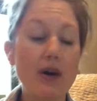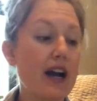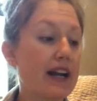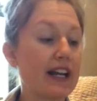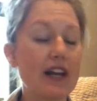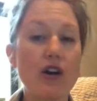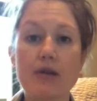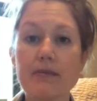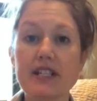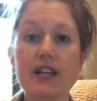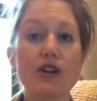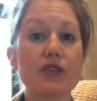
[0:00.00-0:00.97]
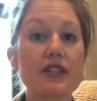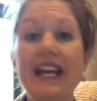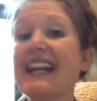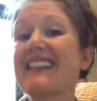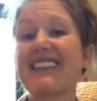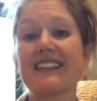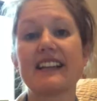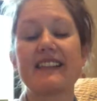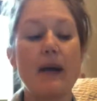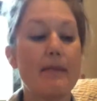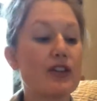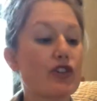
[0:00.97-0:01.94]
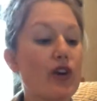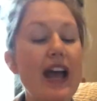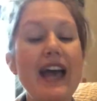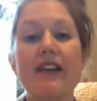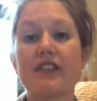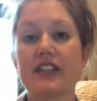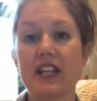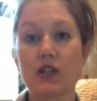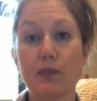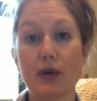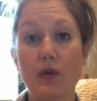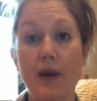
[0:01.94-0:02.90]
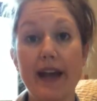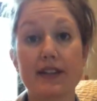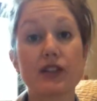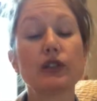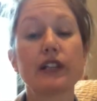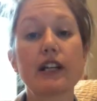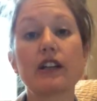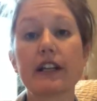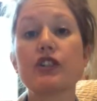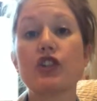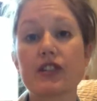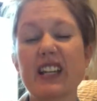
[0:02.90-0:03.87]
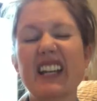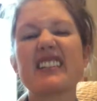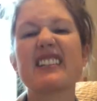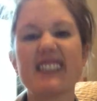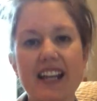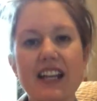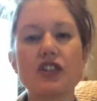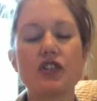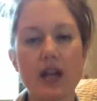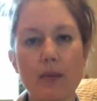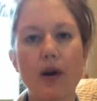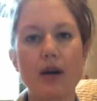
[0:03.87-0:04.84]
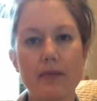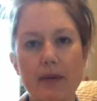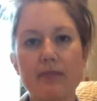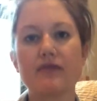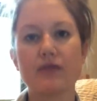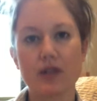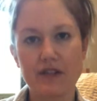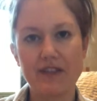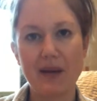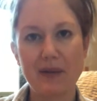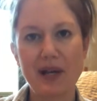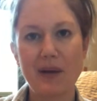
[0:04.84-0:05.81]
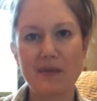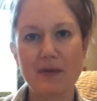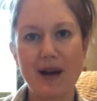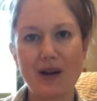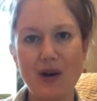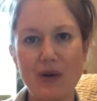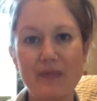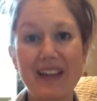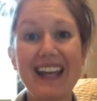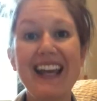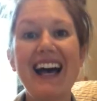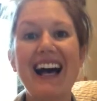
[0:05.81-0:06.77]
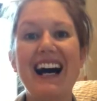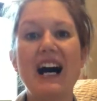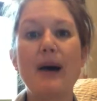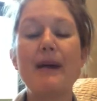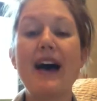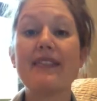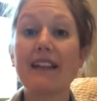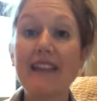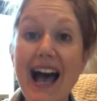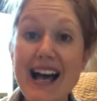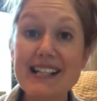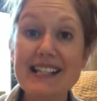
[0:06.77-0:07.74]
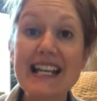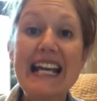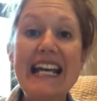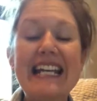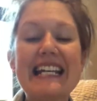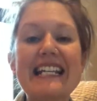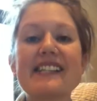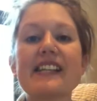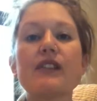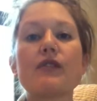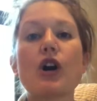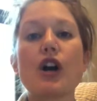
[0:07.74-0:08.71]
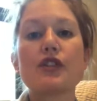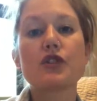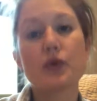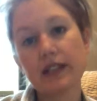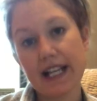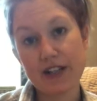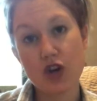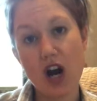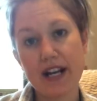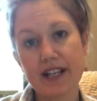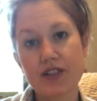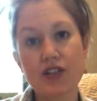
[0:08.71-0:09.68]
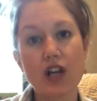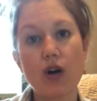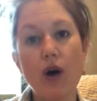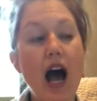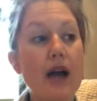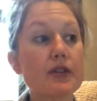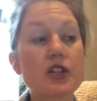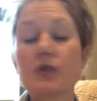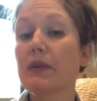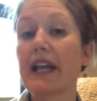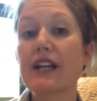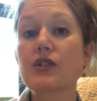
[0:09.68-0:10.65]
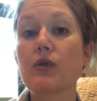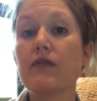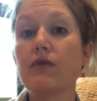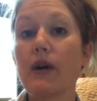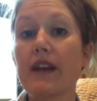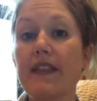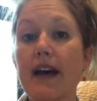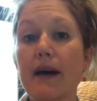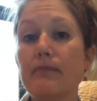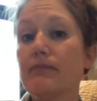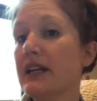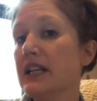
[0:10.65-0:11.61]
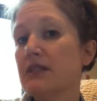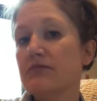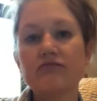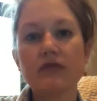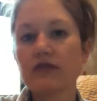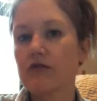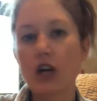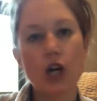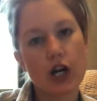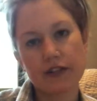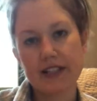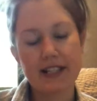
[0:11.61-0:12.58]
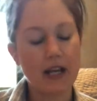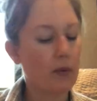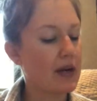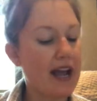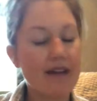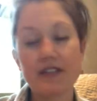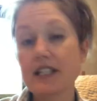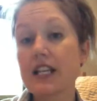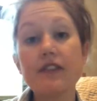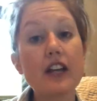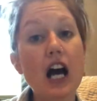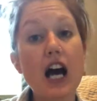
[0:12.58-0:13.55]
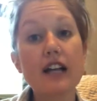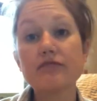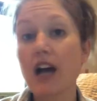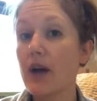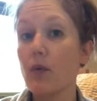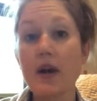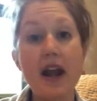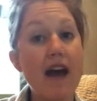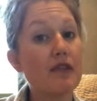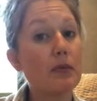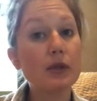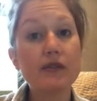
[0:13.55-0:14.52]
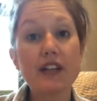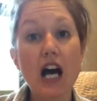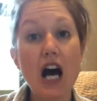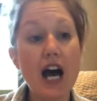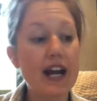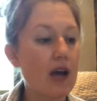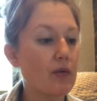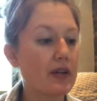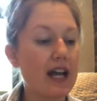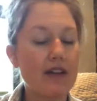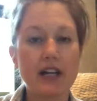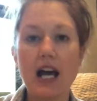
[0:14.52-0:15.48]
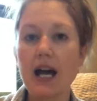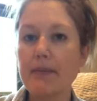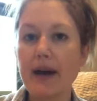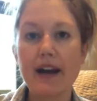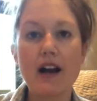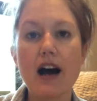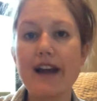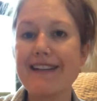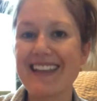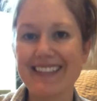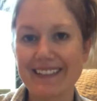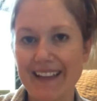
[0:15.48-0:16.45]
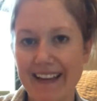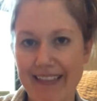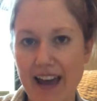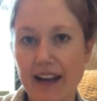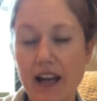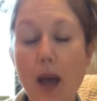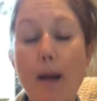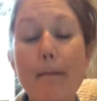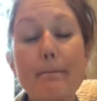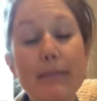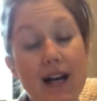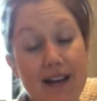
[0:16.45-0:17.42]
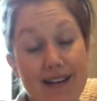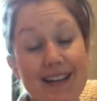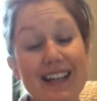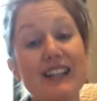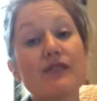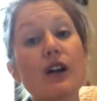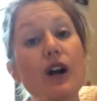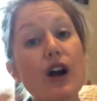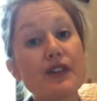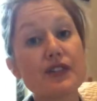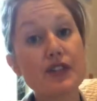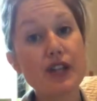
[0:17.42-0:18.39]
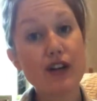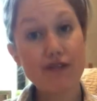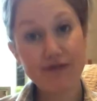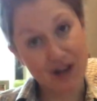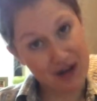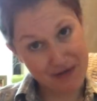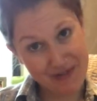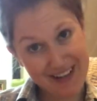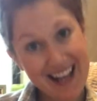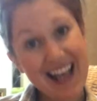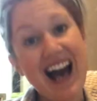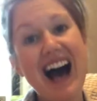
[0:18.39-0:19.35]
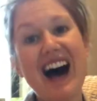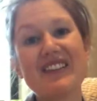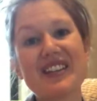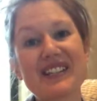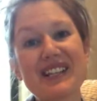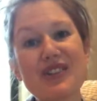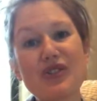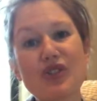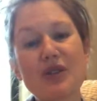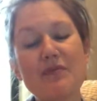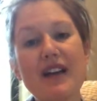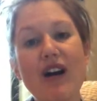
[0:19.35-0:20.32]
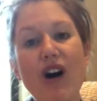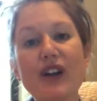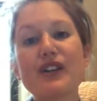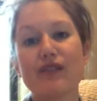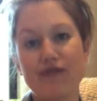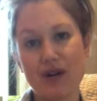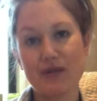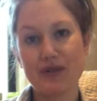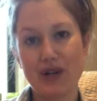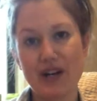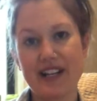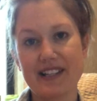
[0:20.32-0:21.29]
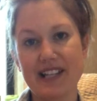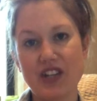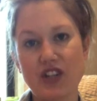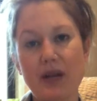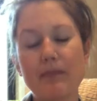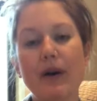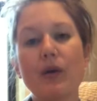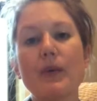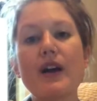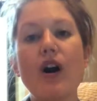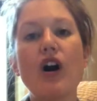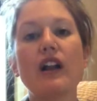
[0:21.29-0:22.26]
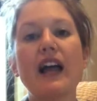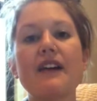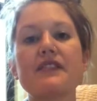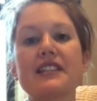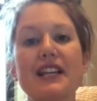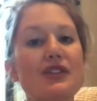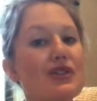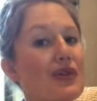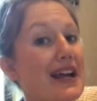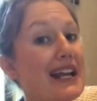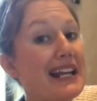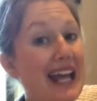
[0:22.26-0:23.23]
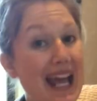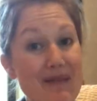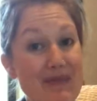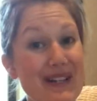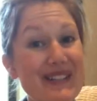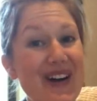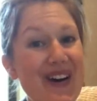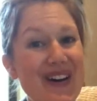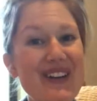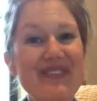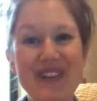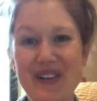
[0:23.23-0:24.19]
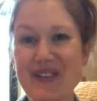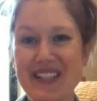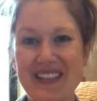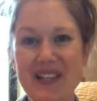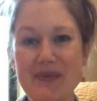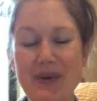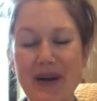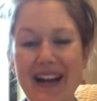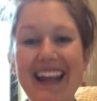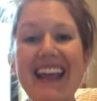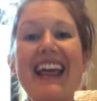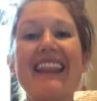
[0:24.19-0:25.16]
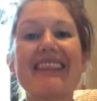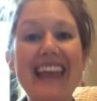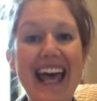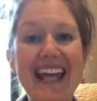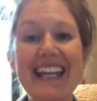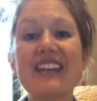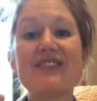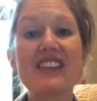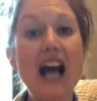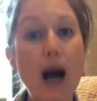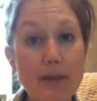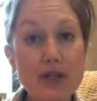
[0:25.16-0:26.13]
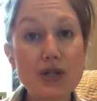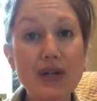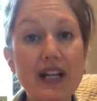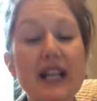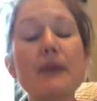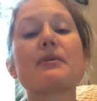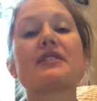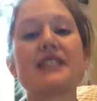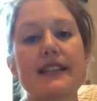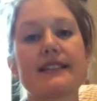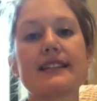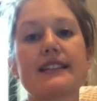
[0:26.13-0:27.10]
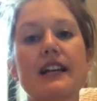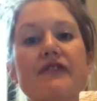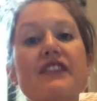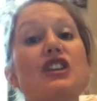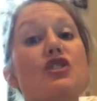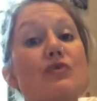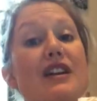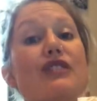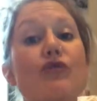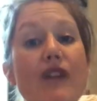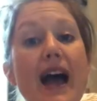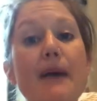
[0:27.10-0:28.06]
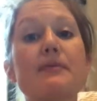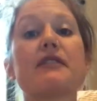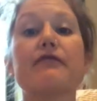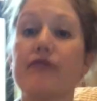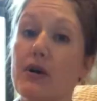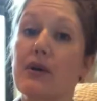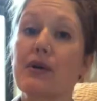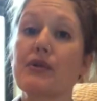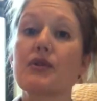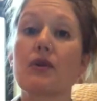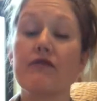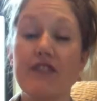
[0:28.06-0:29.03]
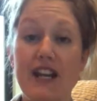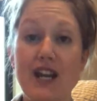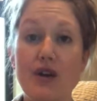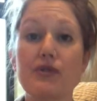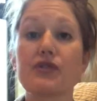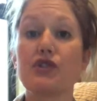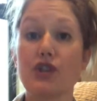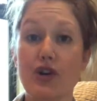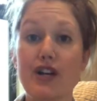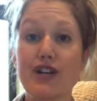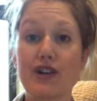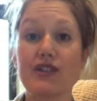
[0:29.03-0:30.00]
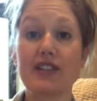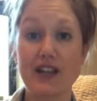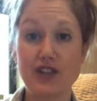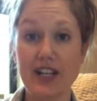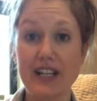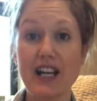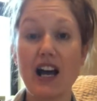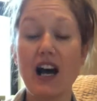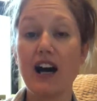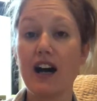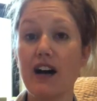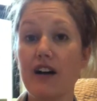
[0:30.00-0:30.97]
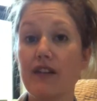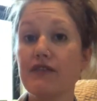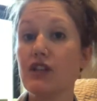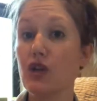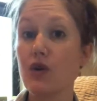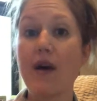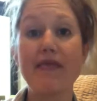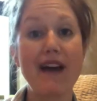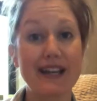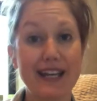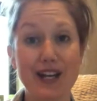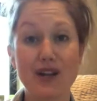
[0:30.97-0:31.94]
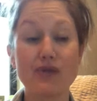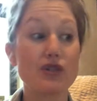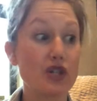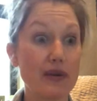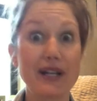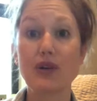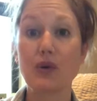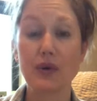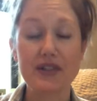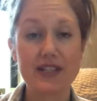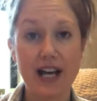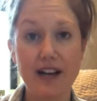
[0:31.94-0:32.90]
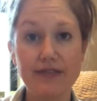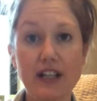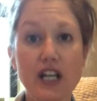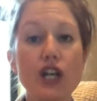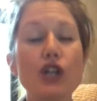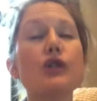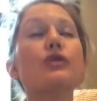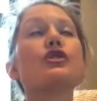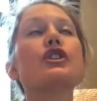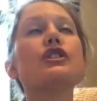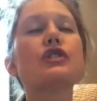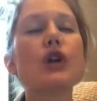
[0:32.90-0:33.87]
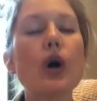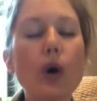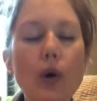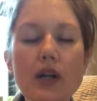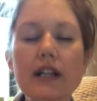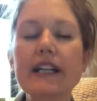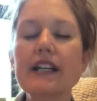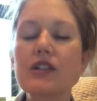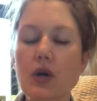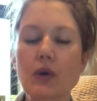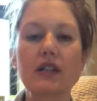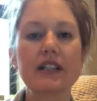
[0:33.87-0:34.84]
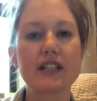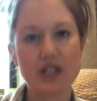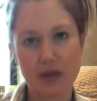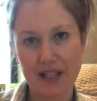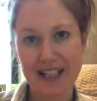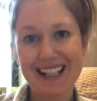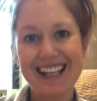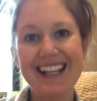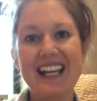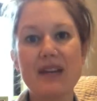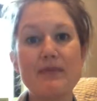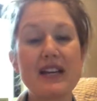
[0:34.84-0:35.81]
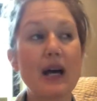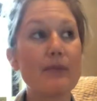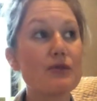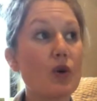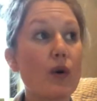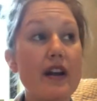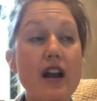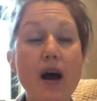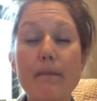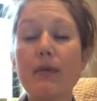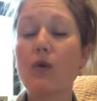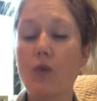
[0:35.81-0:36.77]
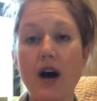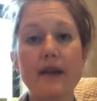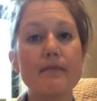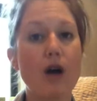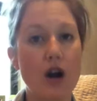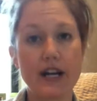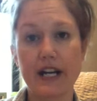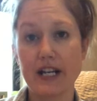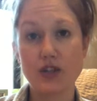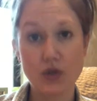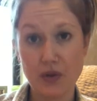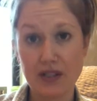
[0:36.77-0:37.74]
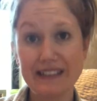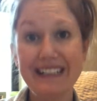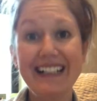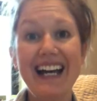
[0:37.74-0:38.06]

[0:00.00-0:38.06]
brought, any art materials, anything like that, make sure everything's put away. So literally just like stage the apartment before the family comes back home. And the last is in regards to electronics. So I would just plan to avoid them regardless. I wouldn't have the TV on, I wouldn't have a movie on, I wouldn't have an iPad on, nothing like that. But in regards to your phone, obviously you shouldn't be on your phone during a session, but we all have such great cameras on our phones at this point that if the opportunity presents itself that you can grab some photos or videos during your session of you and that kiddo doing cool stuff, you should totally, totally do it. It becomes your number one marketing tool.